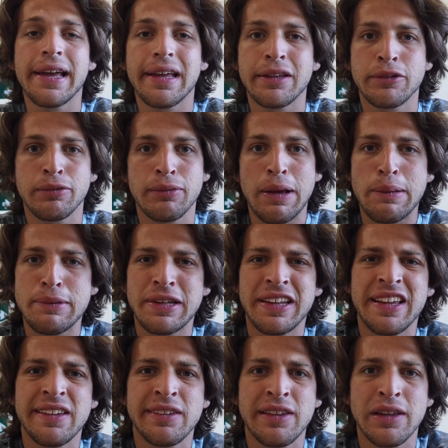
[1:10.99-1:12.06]
It's
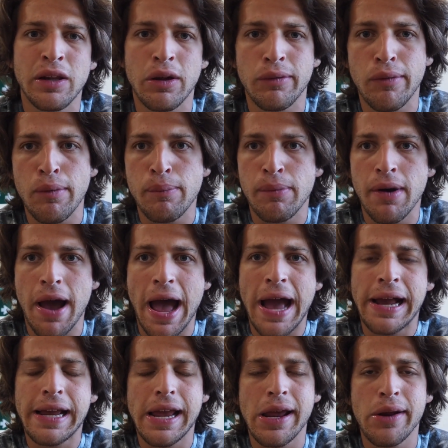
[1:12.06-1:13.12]
reminiscent of a
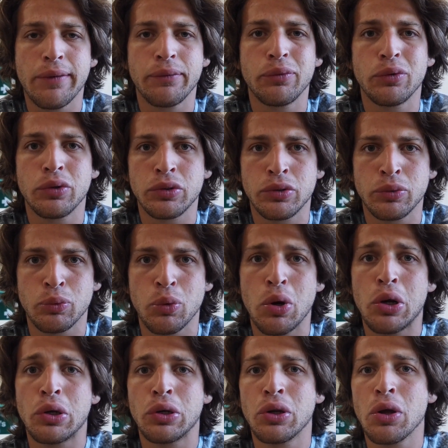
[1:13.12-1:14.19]
black Air Force
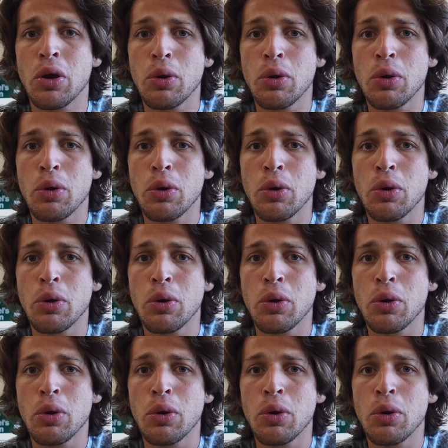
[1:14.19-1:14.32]
1,